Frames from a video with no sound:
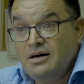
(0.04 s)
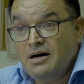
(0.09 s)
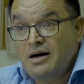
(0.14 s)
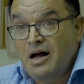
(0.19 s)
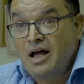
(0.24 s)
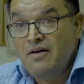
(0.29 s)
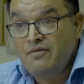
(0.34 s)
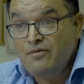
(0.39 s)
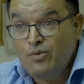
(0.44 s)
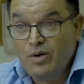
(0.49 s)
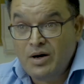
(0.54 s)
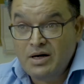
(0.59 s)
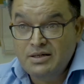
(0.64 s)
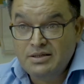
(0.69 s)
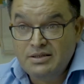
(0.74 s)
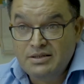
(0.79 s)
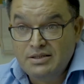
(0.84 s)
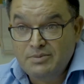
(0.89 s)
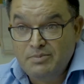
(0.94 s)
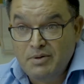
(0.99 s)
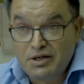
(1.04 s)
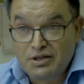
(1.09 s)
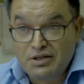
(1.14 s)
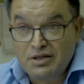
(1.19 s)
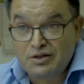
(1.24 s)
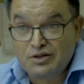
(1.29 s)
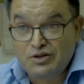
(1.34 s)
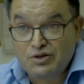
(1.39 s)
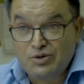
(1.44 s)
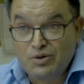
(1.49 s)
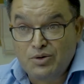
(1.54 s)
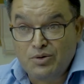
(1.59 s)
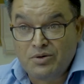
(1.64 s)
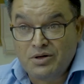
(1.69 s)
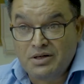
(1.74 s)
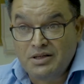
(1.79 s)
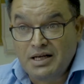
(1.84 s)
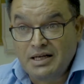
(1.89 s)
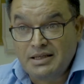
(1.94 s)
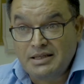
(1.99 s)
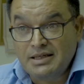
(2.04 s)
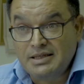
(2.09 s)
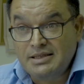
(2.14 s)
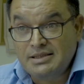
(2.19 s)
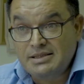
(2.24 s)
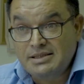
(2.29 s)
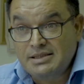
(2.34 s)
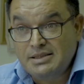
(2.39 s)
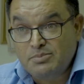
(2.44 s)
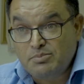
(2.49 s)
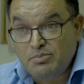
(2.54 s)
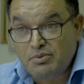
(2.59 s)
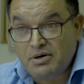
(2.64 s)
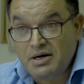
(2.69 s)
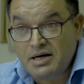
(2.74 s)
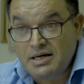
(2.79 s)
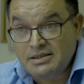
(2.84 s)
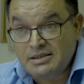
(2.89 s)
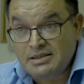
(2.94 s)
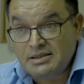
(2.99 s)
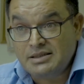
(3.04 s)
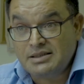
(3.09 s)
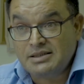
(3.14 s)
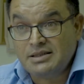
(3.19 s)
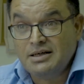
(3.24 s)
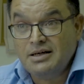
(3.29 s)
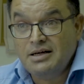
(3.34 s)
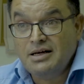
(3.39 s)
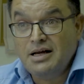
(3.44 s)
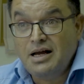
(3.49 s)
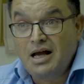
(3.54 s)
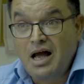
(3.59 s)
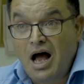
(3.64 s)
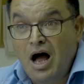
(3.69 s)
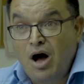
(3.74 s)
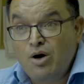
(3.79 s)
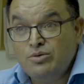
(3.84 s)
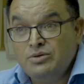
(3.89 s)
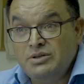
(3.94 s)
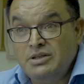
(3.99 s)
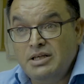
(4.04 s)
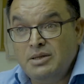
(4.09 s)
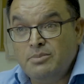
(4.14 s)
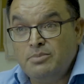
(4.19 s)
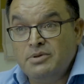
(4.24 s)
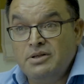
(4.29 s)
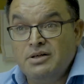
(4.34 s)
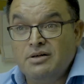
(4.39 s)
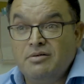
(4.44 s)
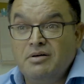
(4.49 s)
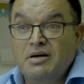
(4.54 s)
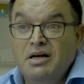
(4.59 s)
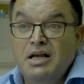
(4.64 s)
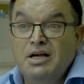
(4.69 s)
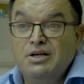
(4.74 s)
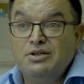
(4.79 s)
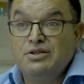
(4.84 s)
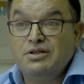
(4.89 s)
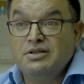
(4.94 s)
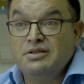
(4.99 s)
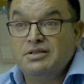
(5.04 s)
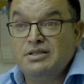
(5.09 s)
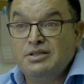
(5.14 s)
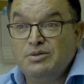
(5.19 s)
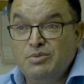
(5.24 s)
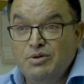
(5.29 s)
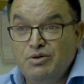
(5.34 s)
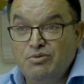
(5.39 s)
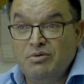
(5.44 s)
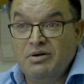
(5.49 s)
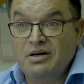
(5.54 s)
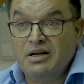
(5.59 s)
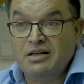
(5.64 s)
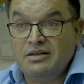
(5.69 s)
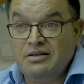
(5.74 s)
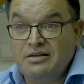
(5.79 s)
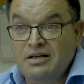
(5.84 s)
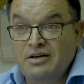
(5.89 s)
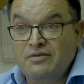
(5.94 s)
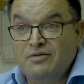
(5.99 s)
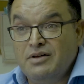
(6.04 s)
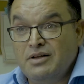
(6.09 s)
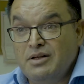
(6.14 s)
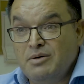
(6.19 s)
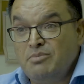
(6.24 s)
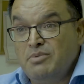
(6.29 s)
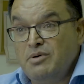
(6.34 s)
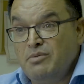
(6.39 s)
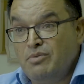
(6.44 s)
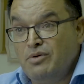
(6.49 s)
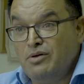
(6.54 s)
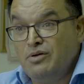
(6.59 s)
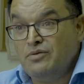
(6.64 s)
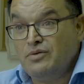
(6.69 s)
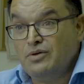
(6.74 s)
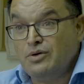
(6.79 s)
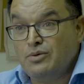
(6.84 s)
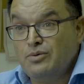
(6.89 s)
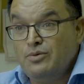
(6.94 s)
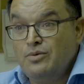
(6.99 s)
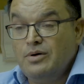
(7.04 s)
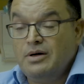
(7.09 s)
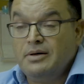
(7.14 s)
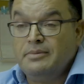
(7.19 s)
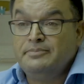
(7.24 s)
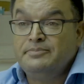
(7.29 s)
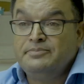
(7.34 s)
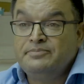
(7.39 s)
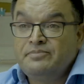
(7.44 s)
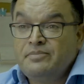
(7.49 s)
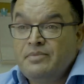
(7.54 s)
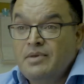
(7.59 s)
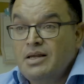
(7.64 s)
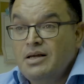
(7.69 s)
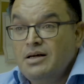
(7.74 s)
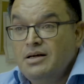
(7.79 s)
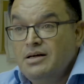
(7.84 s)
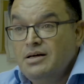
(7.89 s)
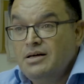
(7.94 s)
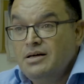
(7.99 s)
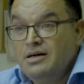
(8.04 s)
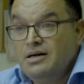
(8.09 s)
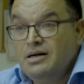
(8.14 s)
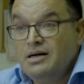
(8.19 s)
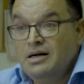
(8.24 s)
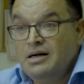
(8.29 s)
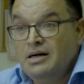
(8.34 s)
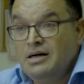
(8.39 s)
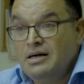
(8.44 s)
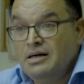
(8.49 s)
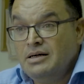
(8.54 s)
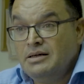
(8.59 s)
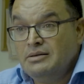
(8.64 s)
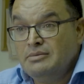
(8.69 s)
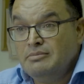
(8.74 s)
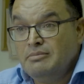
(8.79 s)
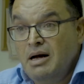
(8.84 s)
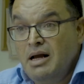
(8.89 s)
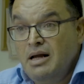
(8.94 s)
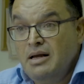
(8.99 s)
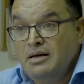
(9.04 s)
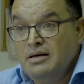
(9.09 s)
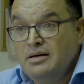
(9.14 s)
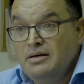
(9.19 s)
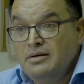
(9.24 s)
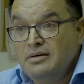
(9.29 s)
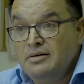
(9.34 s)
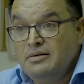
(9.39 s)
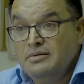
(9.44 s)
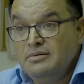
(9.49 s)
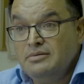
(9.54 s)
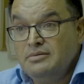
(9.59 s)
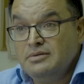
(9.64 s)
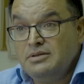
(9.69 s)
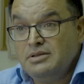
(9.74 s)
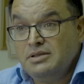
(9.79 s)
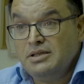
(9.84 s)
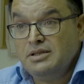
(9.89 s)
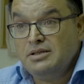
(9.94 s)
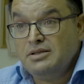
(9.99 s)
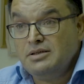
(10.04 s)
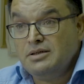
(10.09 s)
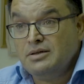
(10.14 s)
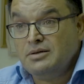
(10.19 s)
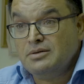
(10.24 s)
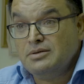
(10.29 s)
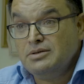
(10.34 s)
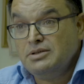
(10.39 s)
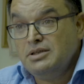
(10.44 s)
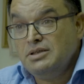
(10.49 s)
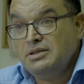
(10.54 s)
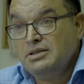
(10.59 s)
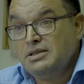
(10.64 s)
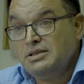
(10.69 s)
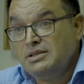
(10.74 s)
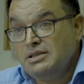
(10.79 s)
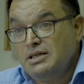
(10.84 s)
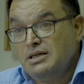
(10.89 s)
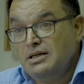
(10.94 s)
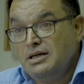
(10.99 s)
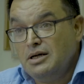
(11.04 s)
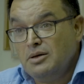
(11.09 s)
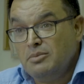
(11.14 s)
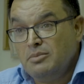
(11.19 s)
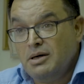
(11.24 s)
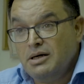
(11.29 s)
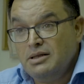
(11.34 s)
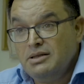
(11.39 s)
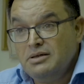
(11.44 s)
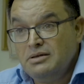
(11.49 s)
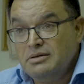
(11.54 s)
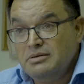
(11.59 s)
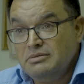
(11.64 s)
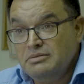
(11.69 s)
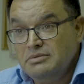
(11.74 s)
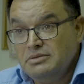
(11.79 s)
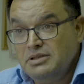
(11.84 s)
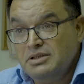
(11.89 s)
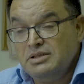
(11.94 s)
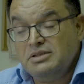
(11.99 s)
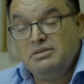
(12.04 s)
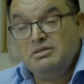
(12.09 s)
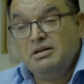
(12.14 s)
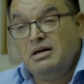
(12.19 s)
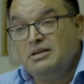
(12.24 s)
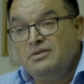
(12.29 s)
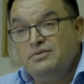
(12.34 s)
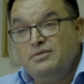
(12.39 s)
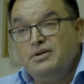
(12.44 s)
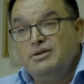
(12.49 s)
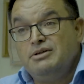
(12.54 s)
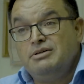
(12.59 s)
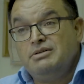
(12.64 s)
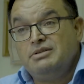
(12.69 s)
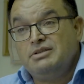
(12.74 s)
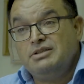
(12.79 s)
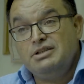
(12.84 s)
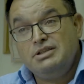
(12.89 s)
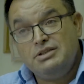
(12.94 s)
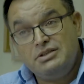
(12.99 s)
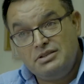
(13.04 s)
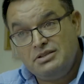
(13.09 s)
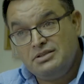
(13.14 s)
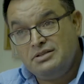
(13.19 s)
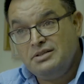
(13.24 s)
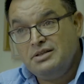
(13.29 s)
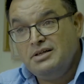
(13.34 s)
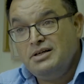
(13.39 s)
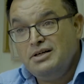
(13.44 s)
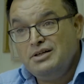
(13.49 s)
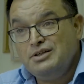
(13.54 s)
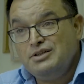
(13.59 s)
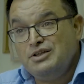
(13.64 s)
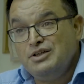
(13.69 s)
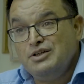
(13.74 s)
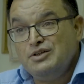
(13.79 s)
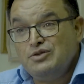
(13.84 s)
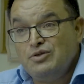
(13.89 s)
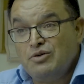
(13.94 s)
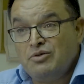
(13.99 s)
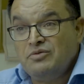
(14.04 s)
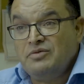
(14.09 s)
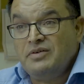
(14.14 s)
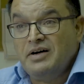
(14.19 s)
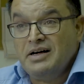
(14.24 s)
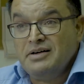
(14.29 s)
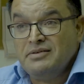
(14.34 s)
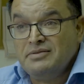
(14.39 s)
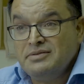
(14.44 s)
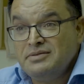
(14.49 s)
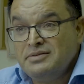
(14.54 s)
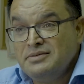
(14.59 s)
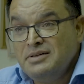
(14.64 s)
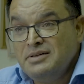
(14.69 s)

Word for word: I have one special story that express how deep the relations is between Nativ and the people of Yeruham. Uh, my sister, she's a single mother. She's not very rich. She survived.